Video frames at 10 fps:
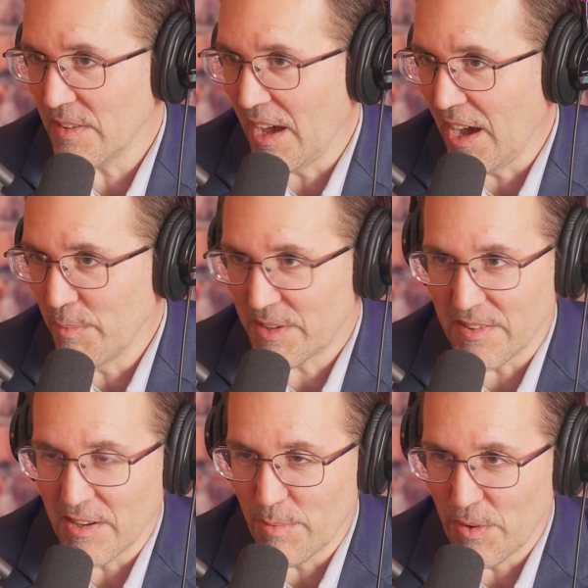I'm
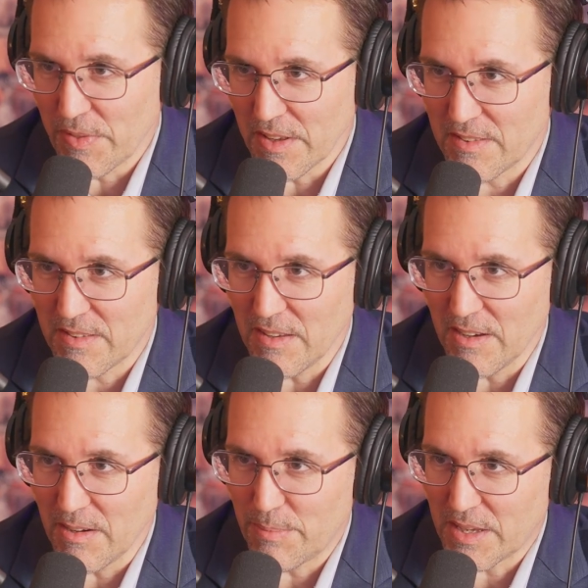excited about this
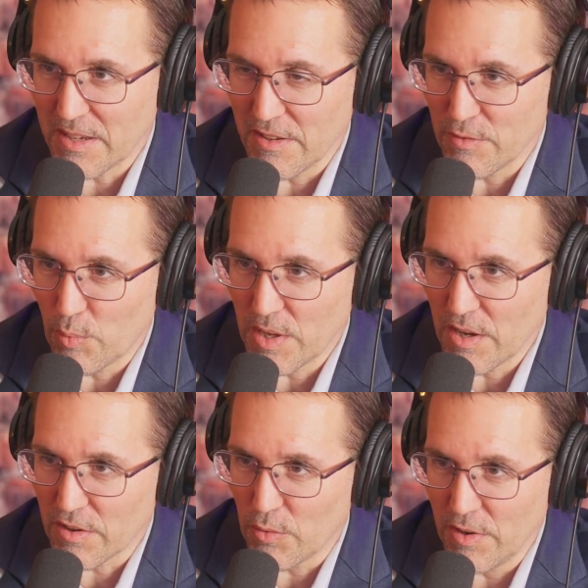because we
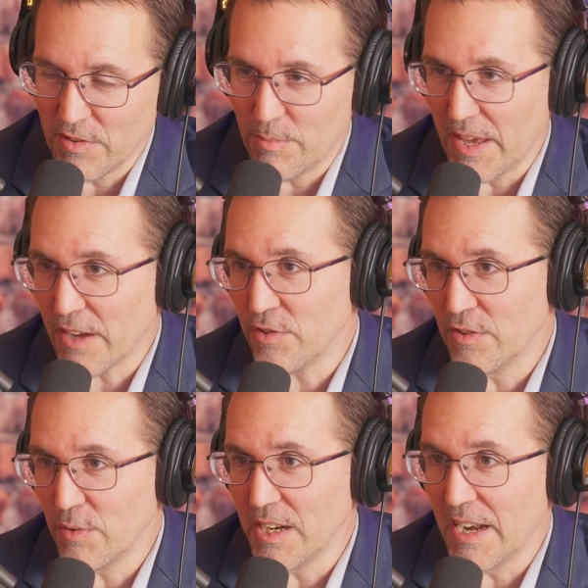are going to be actually
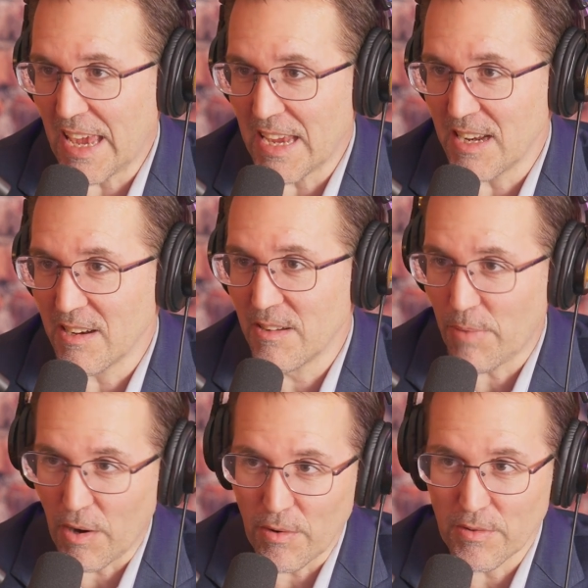doing an
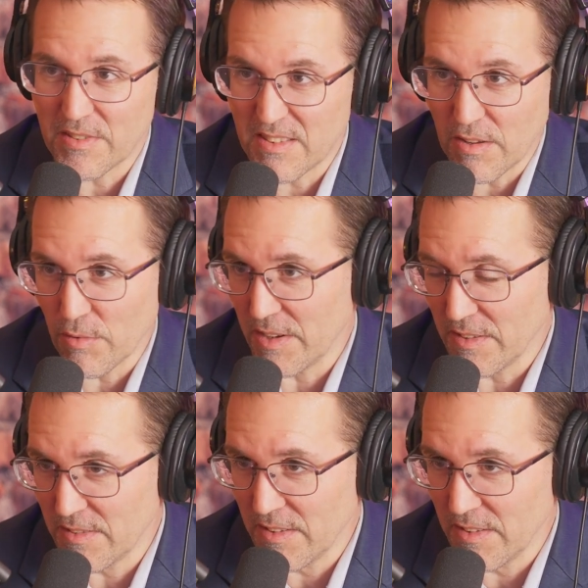8-part series.